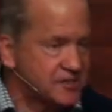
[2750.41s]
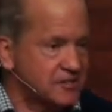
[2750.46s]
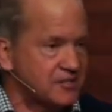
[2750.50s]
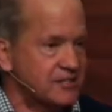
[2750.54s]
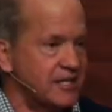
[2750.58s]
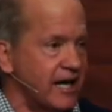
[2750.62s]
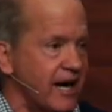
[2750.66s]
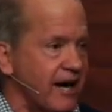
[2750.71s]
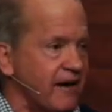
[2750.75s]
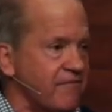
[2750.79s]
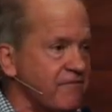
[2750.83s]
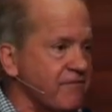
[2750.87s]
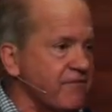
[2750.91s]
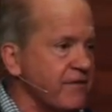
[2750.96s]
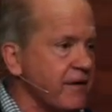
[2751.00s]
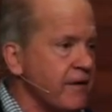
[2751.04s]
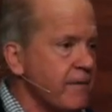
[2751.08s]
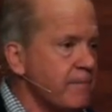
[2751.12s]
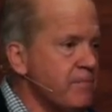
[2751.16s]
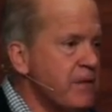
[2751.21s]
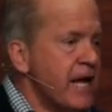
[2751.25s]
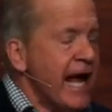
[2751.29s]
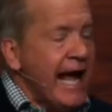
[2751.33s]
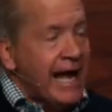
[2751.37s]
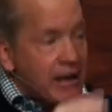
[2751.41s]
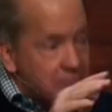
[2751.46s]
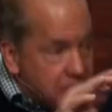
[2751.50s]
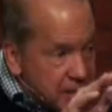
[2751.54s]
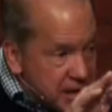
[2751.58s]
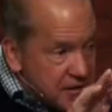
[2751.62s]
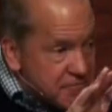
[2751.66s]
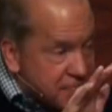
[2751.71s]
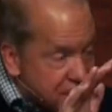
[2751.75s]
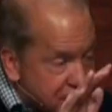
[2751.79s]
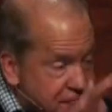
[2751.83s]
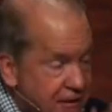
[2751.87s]
stuff and
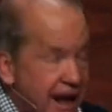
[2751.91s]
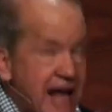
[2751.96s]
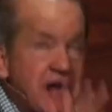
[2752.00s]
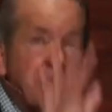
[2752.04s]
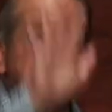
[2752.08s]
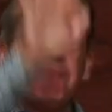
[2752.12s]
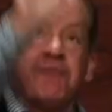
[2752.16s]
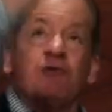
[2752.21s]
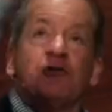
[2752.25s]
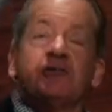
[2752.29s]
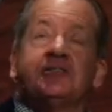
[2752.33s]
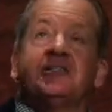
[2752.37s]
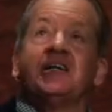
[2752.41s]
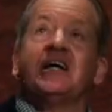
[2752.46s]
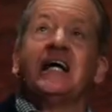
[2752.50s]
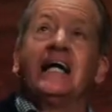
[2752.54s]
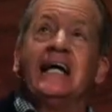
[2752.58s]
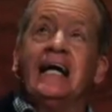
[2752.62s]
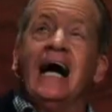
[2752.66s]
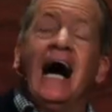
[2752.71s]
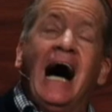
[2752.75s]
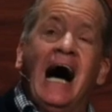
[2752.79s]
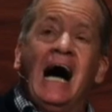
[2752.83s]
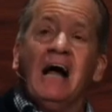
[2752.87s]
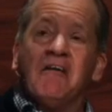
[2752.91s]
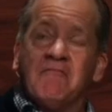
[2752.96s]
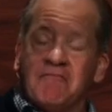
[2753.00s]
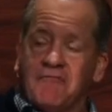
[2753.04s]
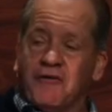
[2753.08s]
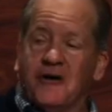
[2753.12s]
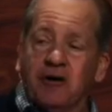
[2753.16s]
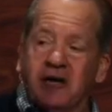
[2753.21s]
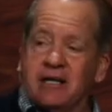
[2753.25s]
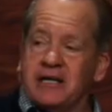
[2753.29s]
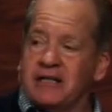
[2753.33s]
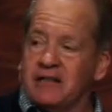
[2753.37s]
be faithful to God
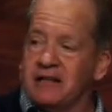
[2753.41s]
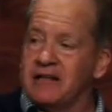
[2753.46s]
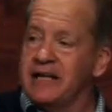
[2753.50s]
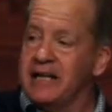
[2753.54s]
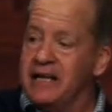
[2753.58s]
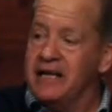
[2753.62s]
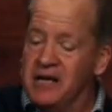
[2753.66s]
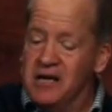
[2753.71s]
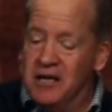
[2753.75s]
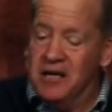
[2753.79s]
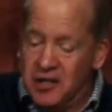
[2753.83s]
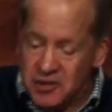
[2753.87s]
vertically